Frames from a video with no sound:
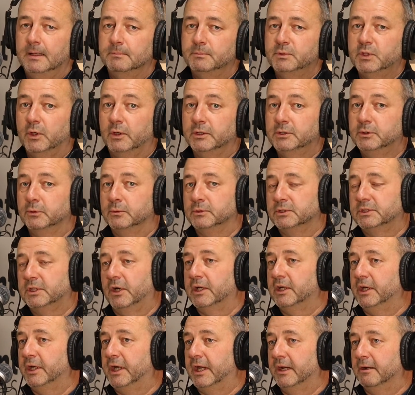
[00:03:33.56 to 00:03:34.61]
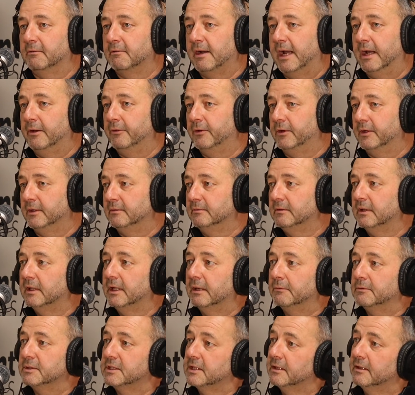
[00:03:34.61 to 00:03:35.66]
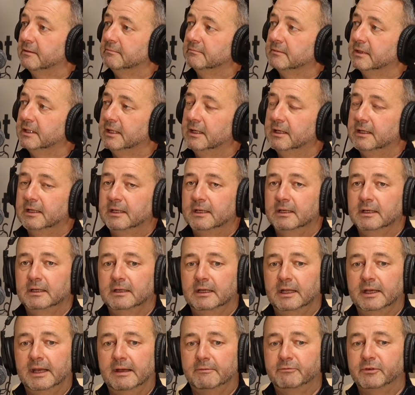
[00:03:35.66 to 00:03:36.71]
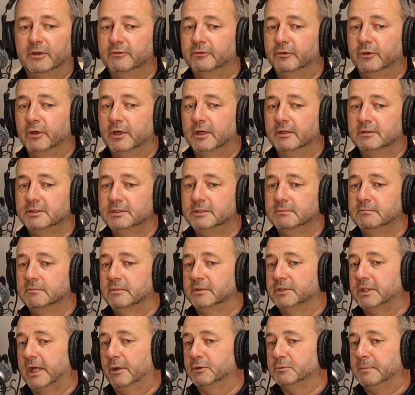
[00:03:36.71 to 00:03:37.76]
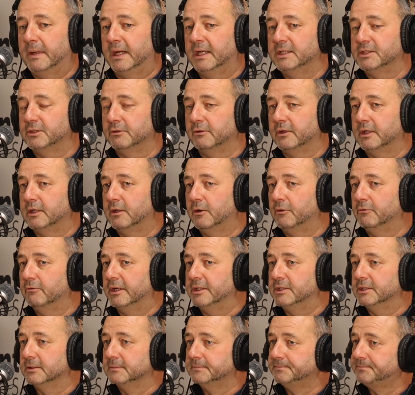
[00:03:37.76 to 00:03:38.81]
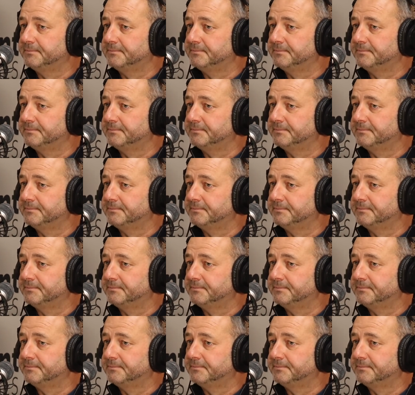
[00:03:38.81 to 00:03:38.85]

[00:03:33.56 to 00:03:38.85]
So I sort of started looking around, and there was an advert for a sales manager at Longreach.